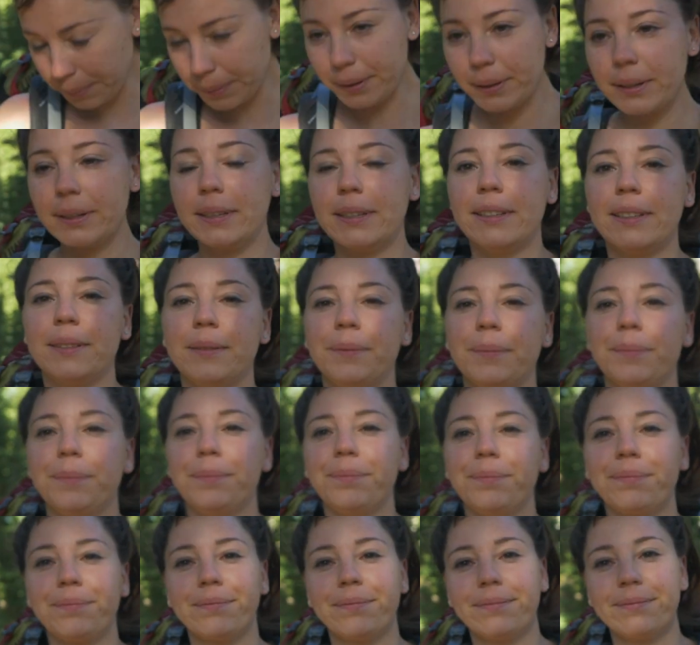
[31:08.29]

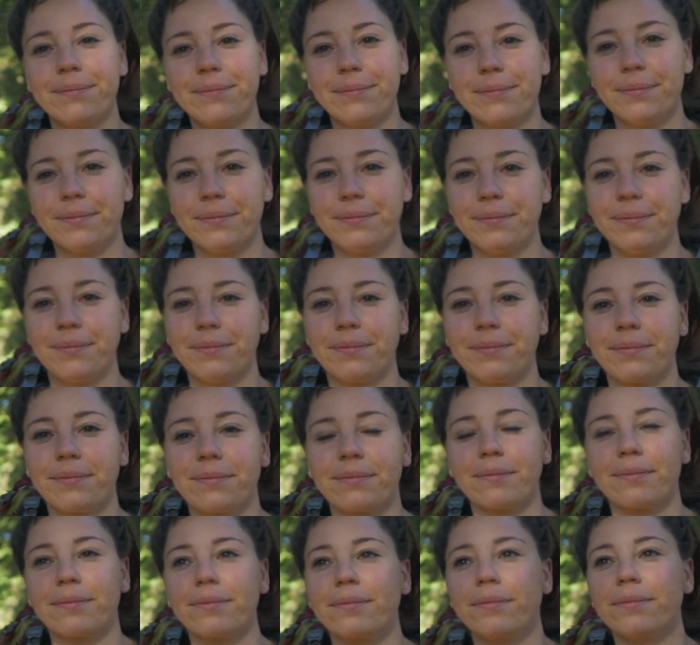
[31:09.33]

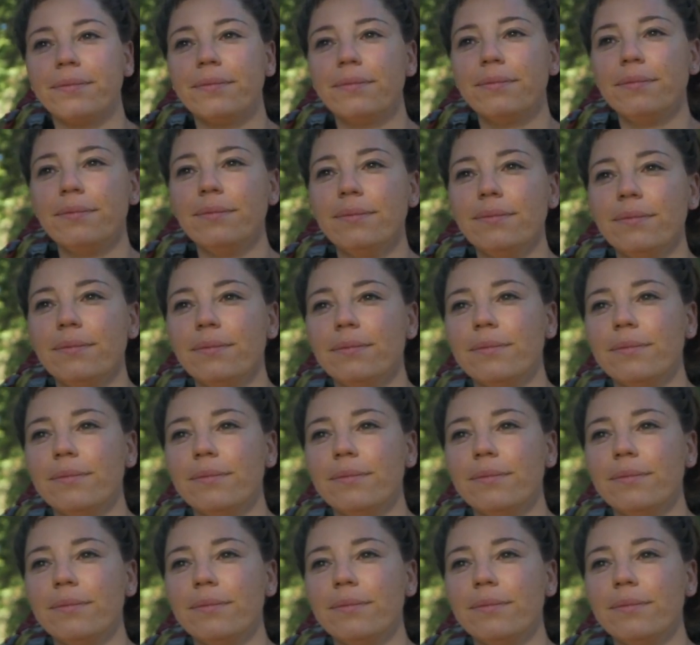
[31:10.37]
The person shown says nothing.